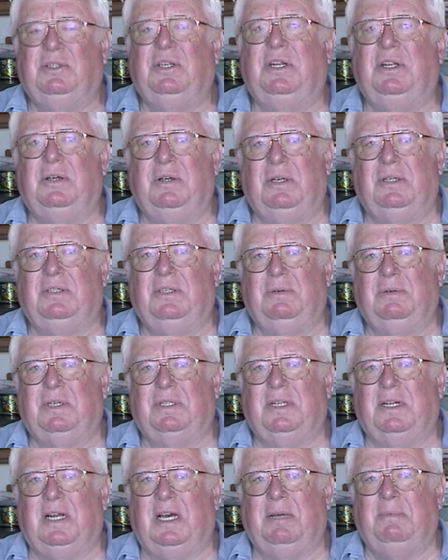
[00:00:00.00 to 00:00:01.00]
So she did good. She
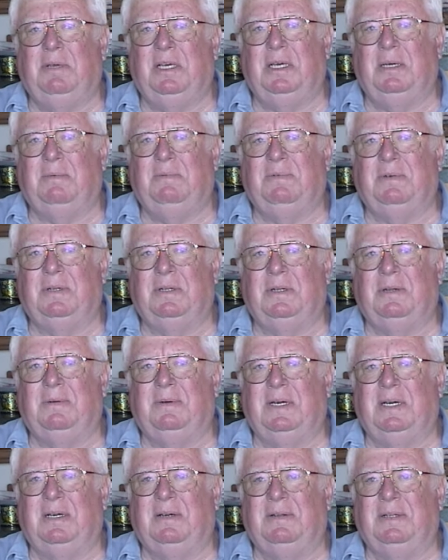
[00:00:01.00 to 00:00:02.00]
worked at IBM for a
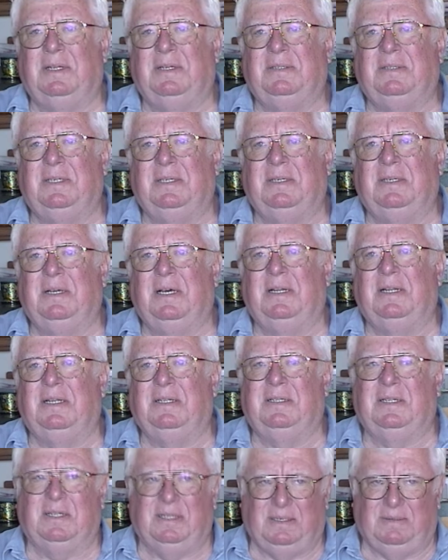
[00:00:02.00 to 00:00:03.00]
little while, and then she
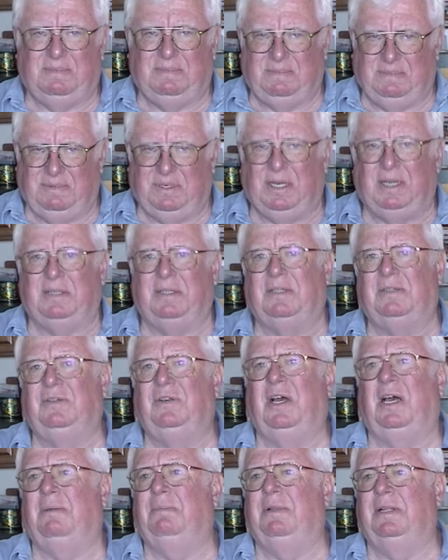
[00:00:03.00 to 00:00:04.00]
got into the she got
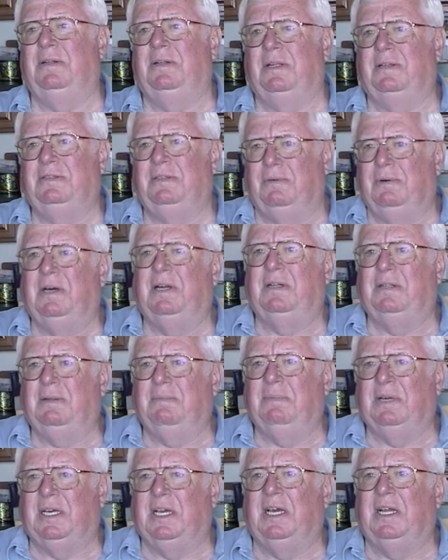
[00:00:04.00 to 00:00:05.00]
this job then that she
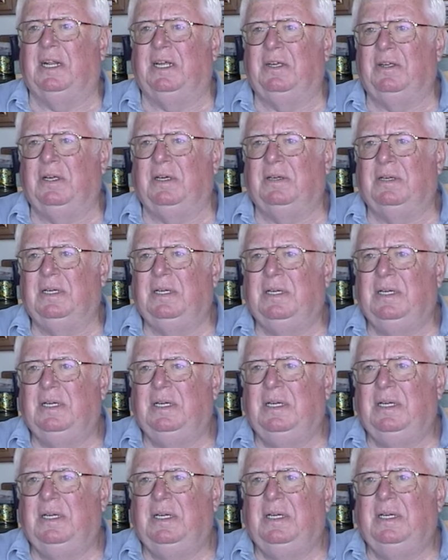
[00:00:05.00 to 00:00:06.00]
wanted, the mechanic Yeah,
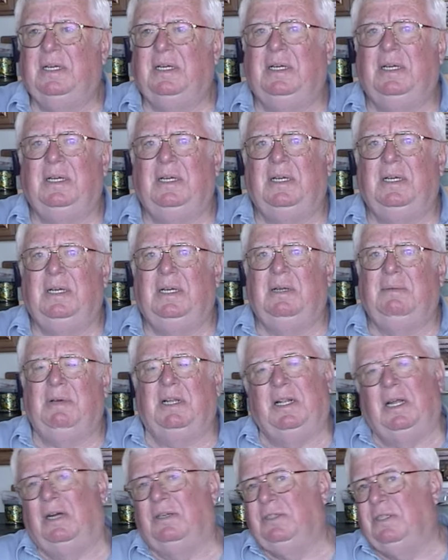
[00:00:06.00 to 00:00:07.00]

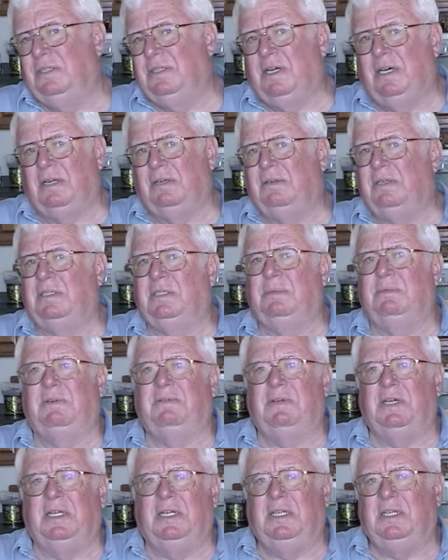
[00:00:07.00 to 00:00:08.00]
But now she's got her
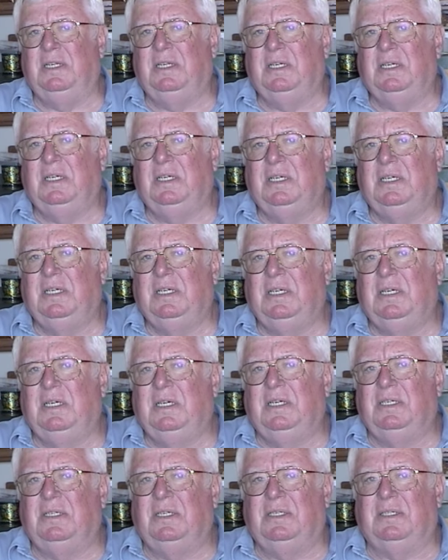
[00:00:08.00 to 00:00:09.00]
instrument rating,
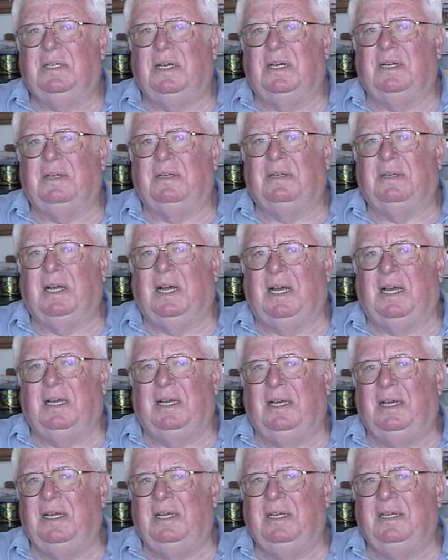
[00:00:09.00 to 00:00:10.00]
she's got her
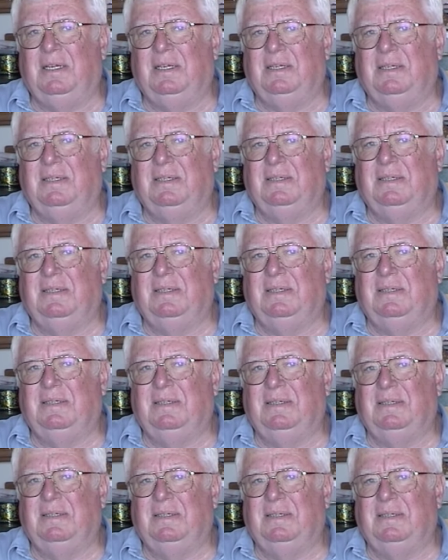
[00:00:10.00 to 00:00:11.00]
IA,
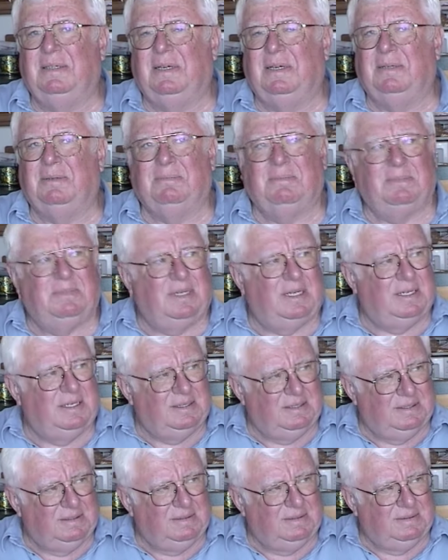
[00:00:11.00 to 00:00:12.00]
um,
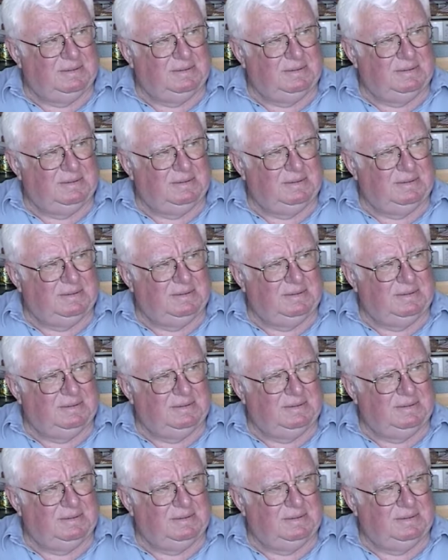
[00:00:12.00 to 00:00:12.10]
uh,